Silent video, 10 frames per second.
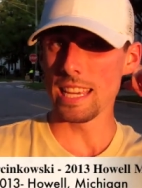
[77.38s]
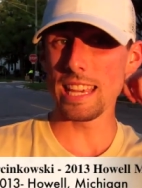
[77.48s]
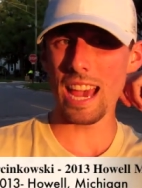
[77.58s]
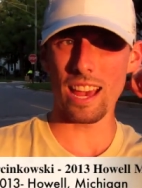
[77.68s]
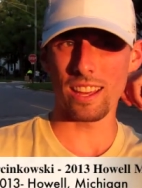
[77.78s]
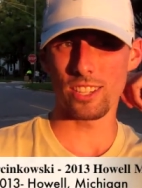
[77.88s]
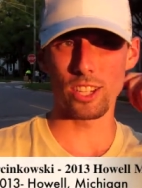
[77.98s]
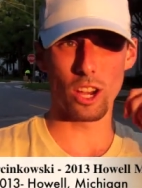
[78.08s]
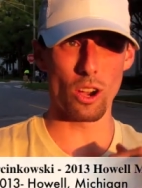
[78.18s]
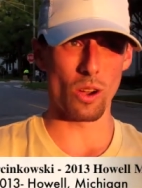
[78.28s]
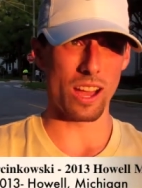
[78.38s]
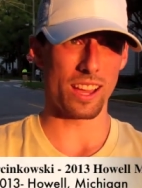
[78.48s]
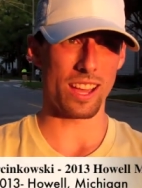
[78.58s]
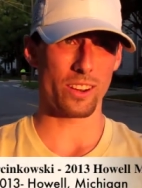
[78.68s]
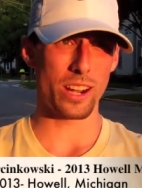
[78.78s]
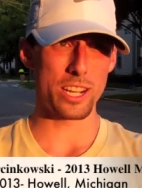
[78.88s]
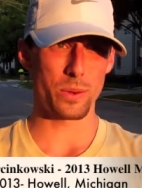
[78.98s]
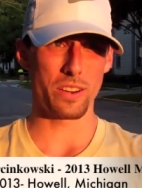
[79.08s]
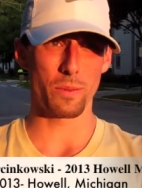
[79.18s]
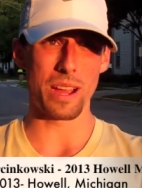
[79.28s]
Yeah, so I
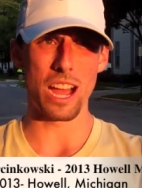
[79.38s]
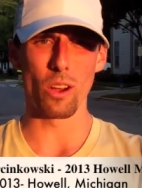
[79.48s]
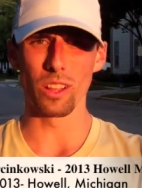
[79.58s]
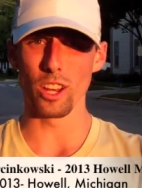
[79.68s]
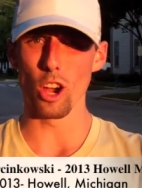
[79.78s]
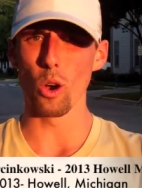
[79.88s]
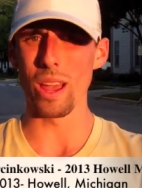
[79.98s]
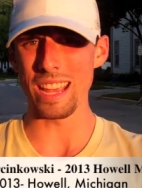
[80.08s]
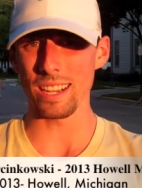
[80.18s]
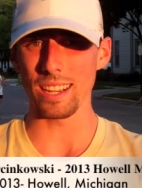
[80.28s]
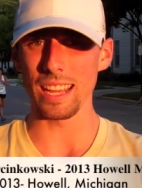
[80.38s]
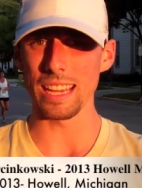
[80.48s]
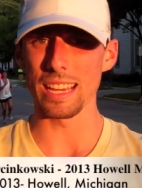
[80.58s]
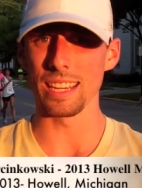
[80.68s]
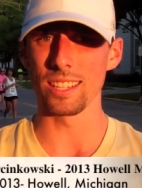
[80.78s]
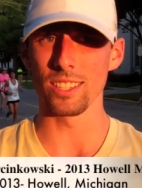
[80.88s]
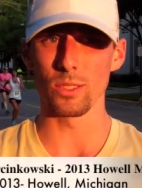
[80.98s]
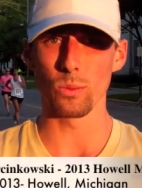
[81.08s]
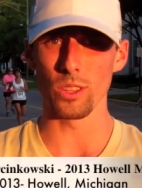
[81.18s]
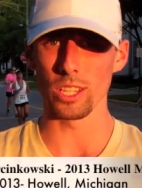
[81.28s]
graduated from Howell in 08
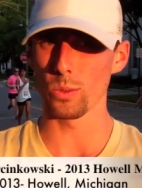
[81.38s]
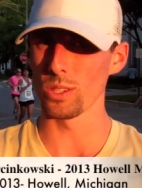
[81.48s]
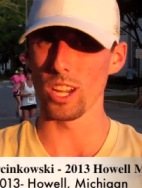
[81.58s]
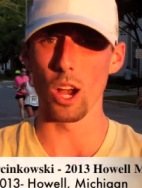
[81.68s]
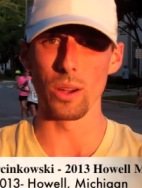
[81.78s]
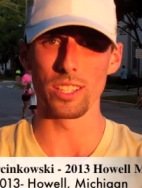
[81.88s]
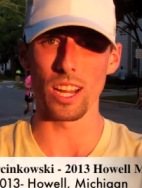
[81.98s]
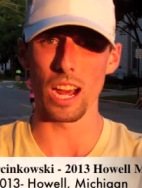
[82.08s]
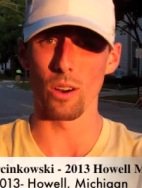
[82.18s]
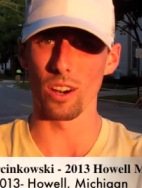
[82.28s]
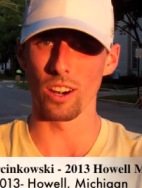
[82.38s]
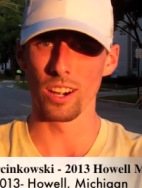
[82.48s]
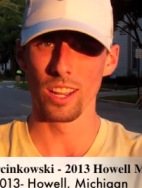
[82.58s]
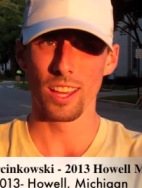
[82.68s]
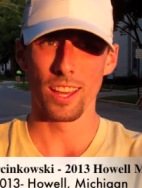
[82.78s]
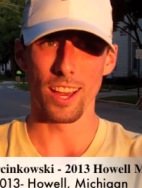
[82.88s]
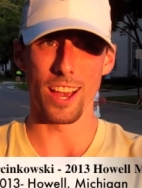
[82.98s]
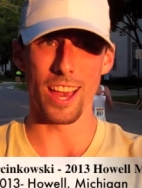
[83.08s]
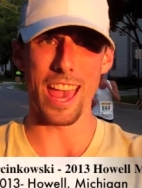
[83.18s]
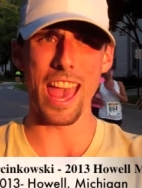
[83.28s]
and this was always our
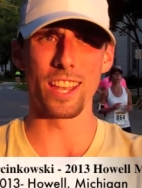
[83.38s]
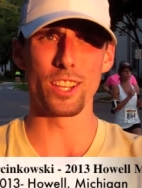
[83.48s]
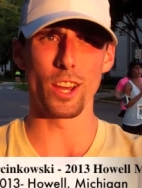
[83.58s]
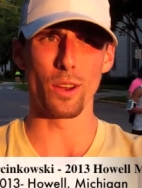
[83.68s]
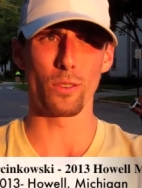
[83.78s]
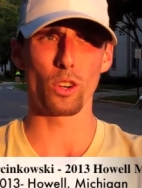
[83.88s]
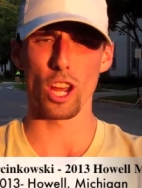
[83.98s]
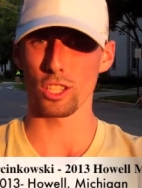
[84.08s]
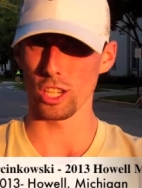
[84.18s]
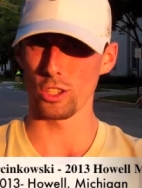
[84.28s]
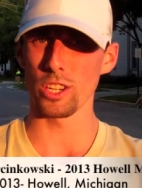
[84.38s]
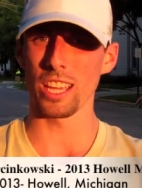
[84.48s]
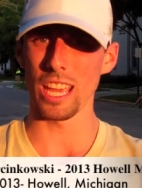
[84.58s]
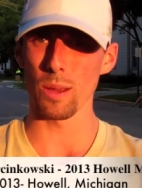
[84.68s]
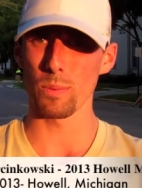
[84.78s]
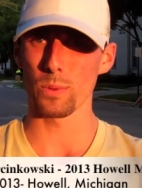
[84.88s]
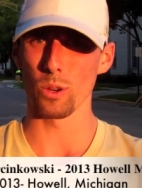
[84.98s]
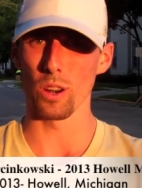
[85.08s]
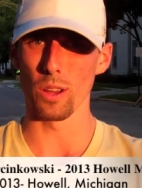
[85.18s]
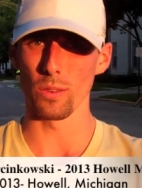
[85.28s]
uh, end of cross country camp
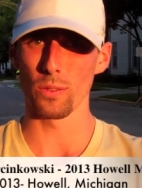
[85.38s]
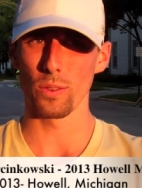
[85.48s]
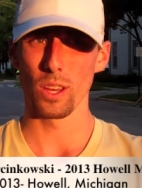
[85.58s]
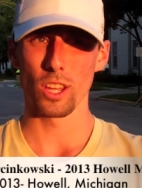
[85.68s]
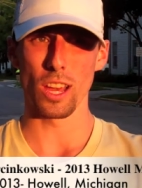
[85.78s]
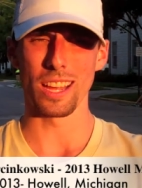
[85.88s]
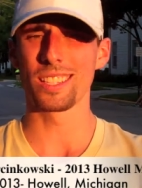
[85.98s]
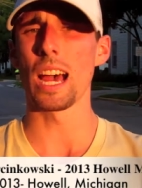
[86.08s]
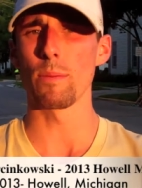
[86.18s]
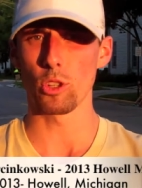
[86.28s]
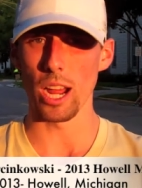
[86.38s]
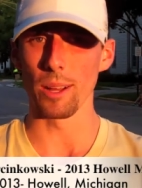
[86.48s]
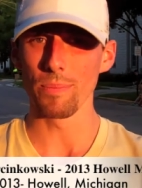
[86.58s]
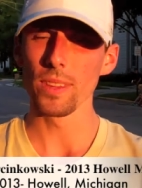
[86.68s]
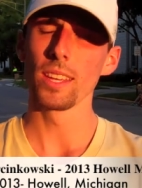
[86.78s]
sort of uh, time trial.